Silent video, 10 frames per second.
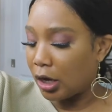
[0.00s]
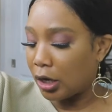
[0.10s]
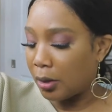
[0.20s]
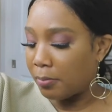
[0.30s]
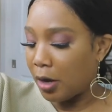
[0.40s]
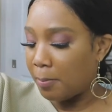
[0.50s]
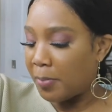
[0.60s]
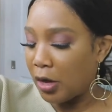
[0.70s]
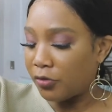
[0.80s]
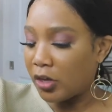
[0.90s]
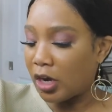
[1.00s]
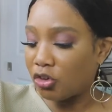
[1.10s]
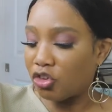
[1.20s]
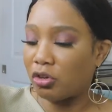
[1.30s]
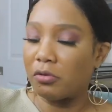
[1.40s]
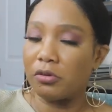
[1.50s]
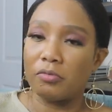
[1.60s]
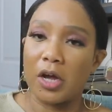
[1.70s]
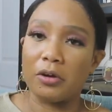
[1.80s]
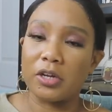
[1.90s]
um, a belt that actually goes
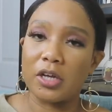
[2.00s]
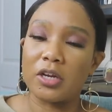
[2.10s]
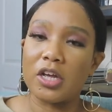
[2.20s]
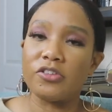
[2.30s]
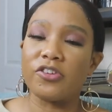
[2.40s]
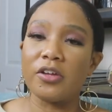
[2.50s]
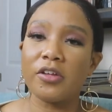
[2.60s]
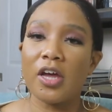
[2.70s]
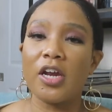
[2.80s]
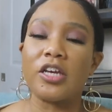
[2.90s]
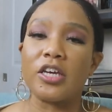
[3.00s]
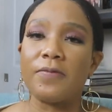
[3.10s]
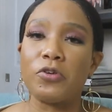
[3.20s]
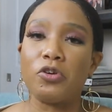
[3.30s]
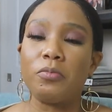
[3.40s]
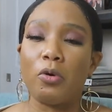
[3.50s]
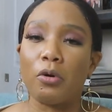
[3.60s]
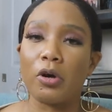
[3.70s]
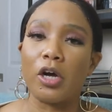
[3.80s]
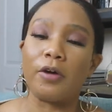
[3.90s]
around it. It does kind of give you
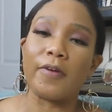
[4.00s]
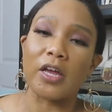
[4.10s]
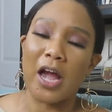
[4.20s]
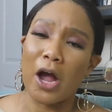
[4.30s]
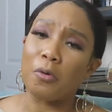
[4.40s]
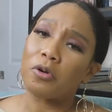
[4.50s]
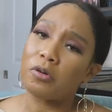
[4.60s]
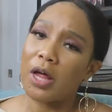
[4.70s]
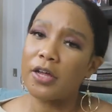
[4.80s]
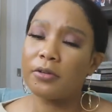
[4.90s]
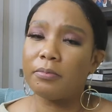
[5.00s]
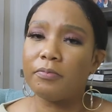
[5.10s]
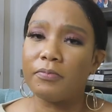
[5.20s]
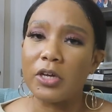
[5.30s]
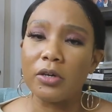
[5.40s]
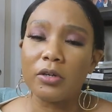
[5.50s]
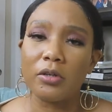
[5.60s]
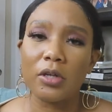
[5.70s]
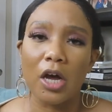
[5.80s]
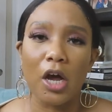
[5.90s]
more of a hourglass
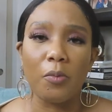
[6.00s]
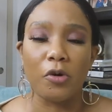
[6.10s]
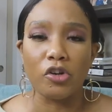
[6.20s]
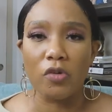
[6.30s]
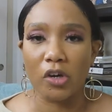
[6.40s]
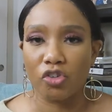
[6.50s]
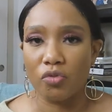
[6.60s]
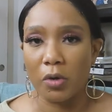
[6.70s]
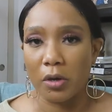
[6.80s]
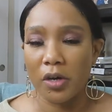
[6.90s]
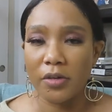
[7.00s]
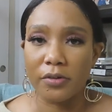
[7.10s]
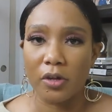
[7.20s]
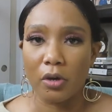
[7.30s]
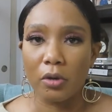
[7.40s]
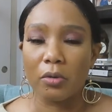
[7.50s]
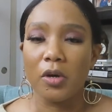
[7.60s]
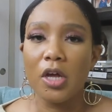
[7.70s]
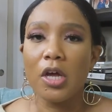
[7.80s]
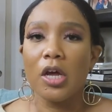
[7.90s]
feel um, when you actually wear it. So
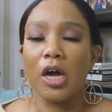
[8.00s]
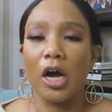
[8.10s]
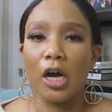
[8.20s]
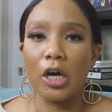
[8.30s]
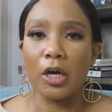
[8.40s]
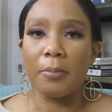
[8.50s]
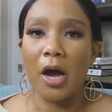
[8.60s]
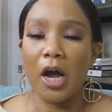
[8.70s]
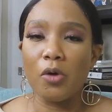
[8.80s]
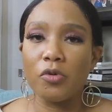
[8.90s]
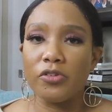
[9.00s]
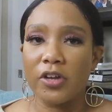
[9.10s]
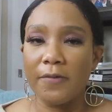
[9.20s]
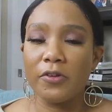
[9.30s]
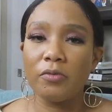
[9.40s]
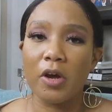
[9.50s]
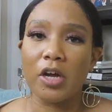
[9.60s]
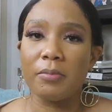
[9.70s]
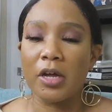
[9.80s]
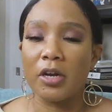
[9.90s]
Um, I would definitely
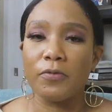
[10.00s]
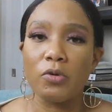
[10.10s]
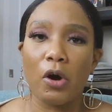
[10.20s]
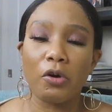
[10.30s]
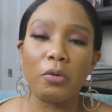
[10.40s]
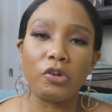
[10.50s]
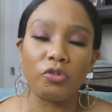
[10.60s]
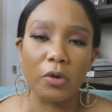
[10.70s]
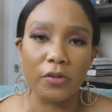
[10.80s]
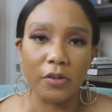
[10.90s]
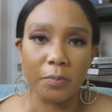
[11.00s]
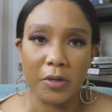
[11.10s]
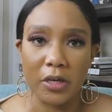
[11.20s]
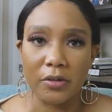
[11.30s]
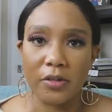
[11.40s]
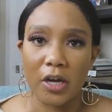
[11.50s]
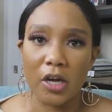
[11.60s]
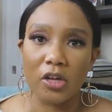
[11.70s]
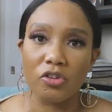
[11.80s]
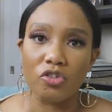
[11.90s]
recommend, if you are going to wear this piece,
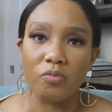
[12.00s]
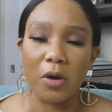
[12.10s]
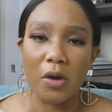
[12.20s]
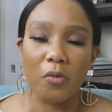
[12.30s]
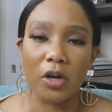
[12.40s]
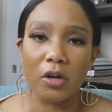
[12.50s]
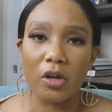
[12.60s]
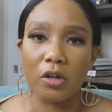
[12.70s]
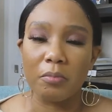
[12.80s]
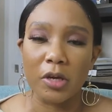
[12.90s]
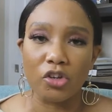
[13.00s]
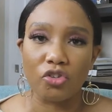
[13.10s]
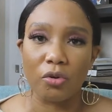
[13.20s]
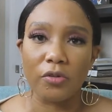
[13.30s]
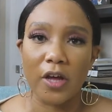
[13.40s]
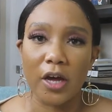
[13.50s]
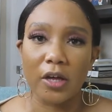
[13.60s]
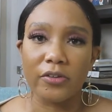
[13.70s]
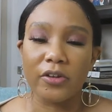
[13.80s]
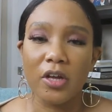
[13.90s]
that you might want to make sure
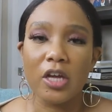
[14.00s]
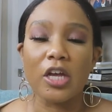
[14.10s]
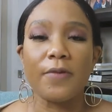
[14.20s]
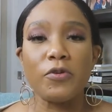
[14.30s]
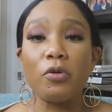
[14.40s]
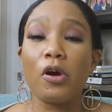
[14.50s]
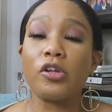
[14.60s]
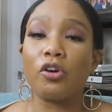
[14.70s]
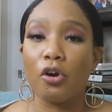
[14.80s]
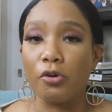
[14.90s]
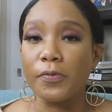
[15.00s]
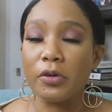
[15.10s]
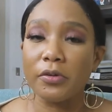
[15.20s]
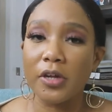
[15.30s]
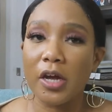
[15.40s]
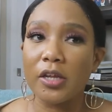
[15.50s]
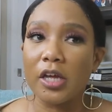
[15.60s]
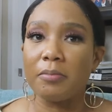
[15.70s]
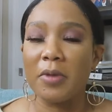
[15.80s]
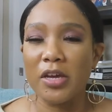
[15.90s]
that if you're on the curvier side,
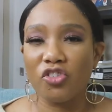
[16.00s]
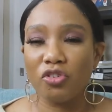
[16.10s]
like make